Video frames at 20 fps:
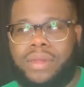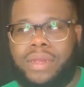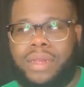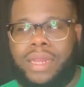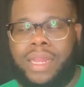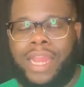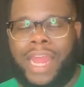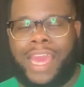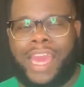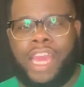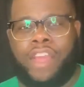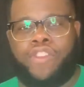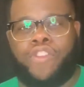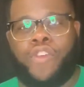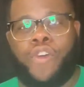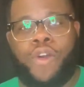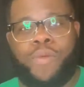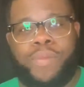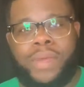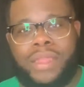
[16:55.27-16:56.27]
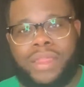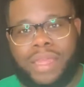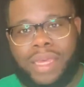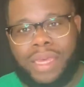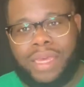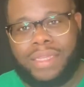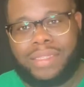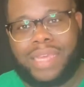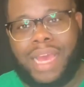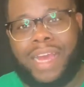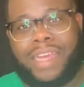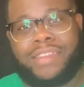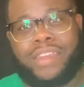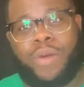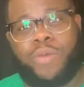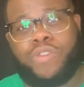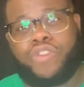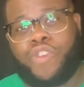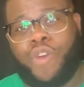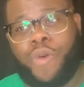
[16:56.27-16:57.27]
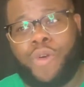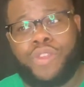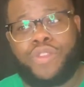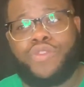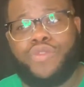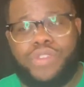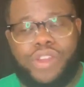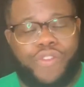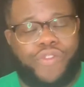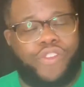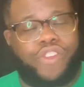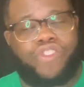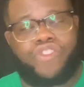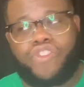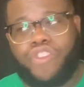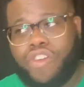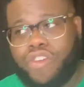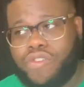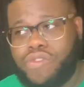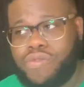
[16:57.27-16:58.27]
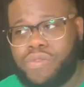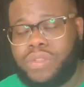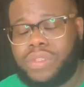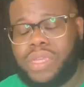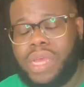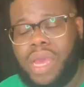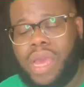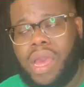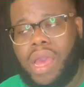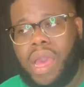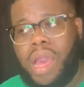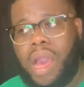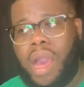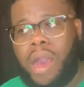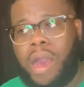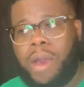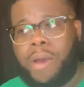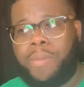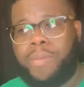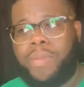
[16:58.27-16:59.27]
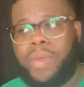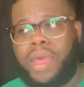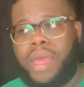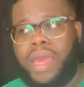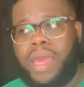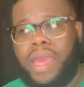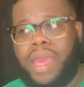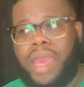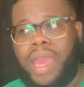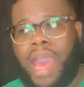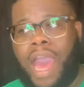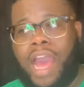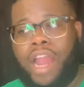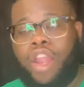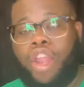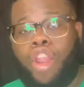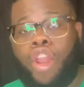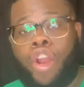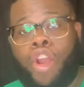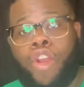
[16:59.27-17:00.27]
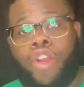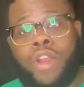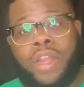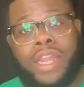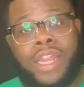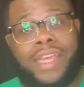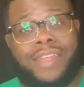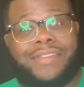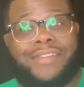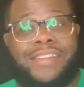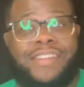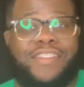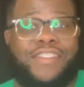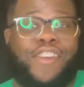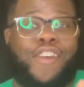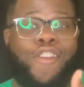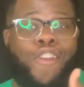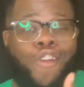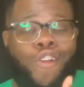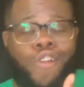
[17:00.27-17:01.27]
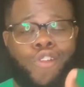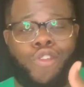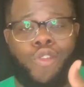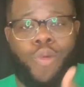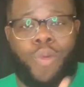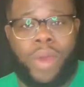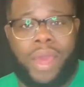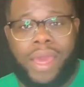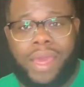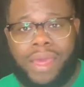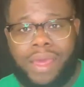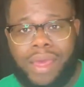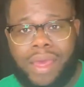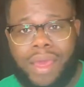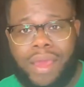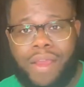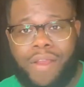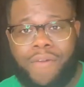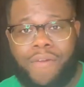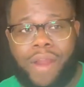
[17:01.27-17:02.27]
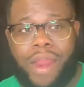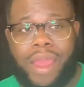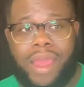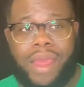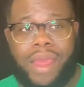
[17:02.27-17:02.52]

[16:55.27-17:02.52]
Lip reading: like it taught me things as I was going through different struggles. Um, I learned lessons along the way, right?